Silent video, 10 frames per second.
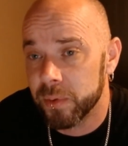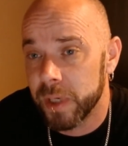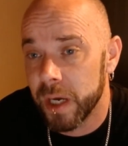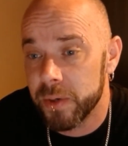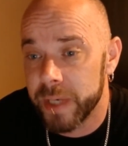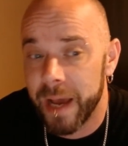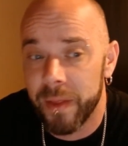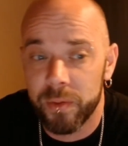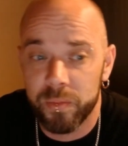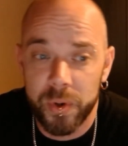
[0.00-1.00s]
go
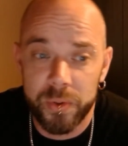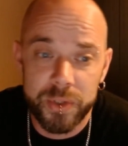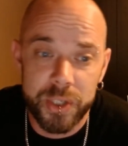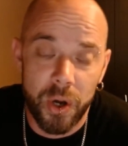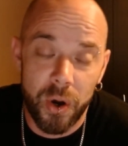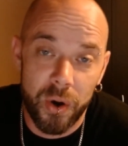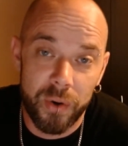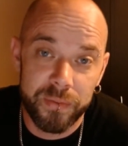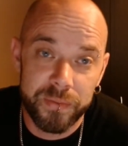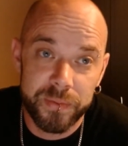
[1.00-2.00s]
down the route
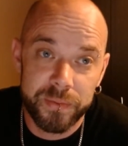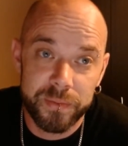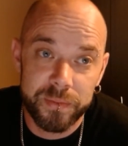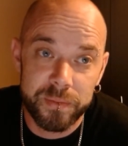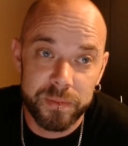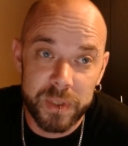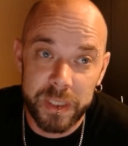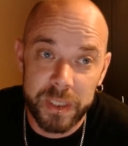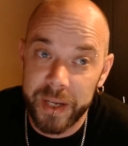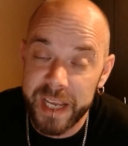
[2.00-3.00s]
of,
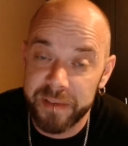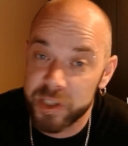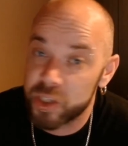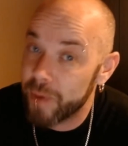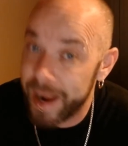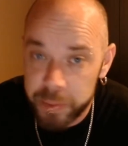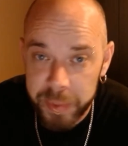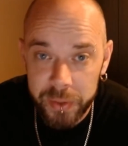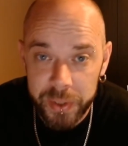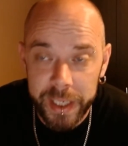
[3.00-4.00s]
you know, either scratch
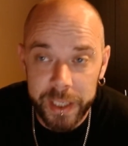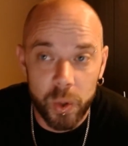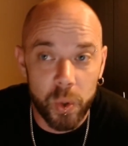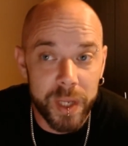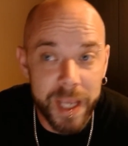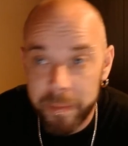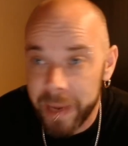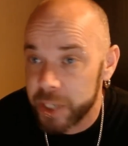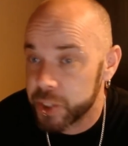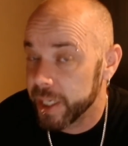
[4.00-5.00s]
building or kit
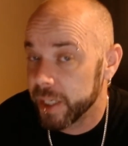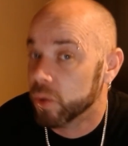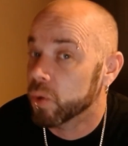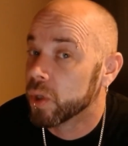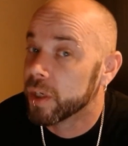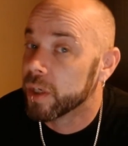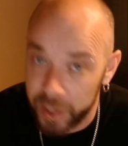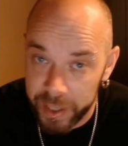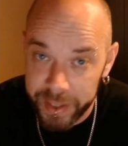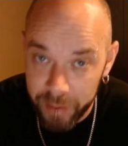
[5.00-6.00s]
bashing or
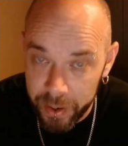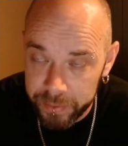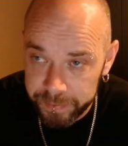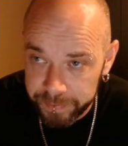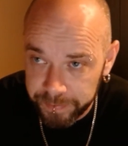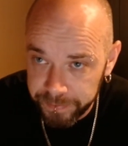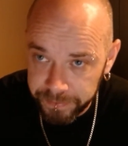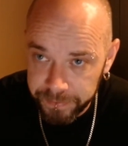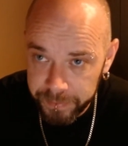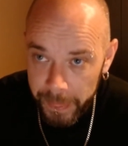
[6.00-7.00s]
converting their own.
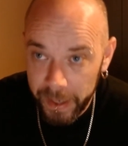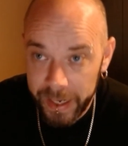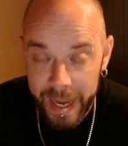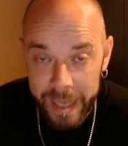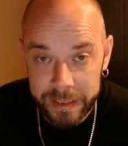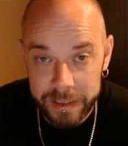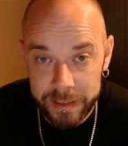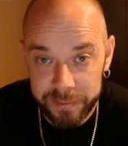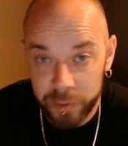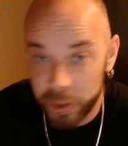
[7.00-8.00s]
And
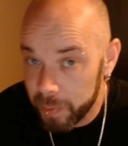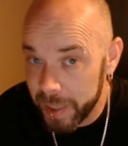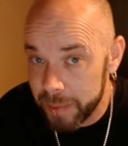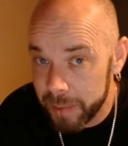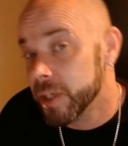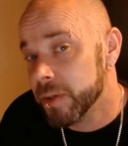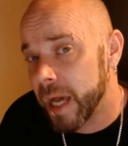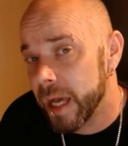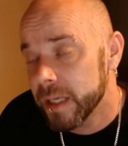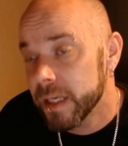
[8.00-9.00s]
for a lot of people to do
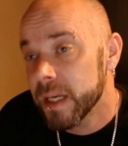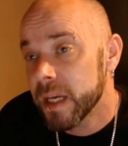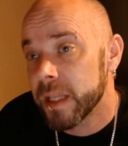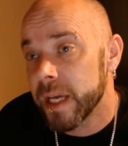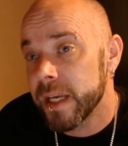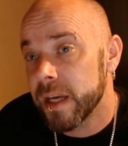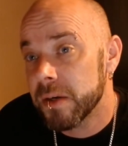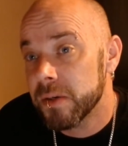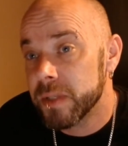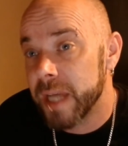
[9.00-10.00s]
that, they
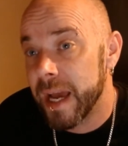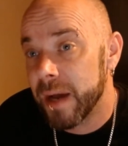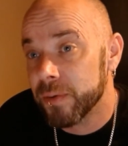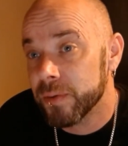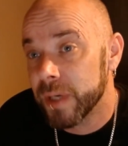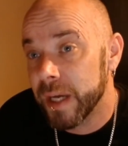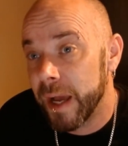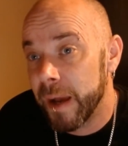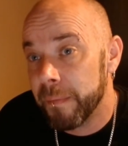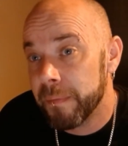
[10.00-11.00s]
go down
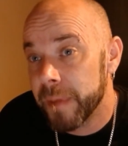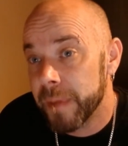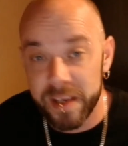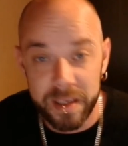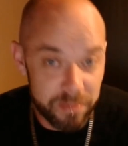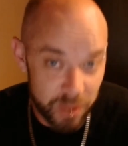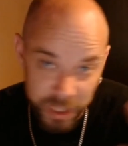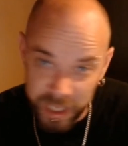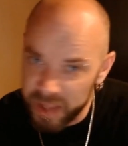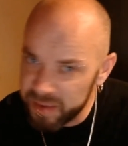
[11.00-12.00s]
either
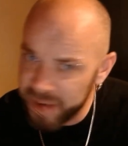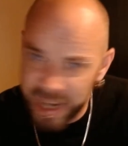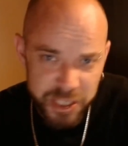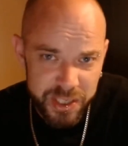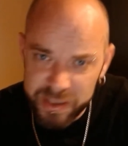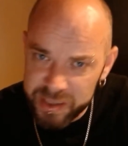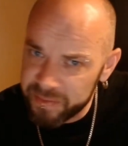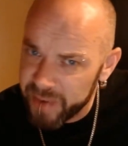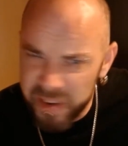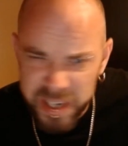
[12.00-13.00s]
looking at other factions
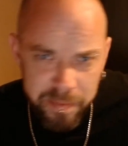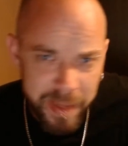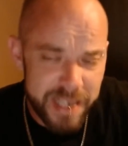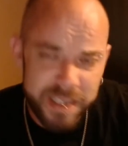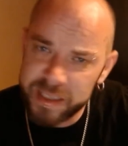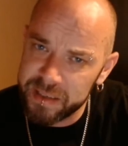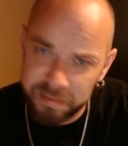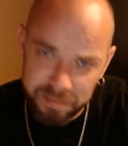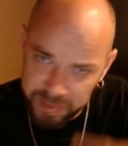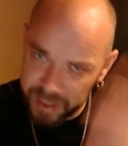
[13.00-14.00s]
and various bits
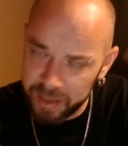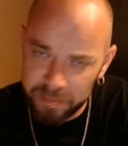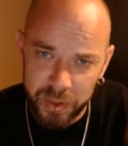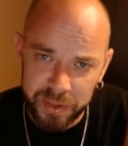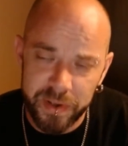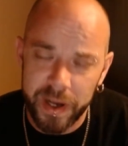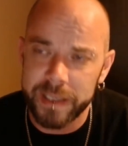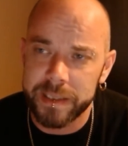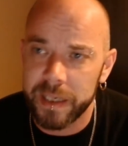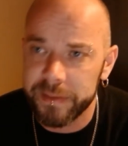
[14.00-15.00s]
and, you know, modifying
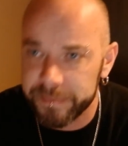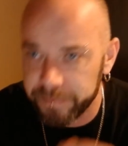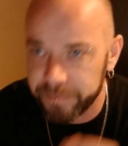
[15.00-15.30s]
and stuff,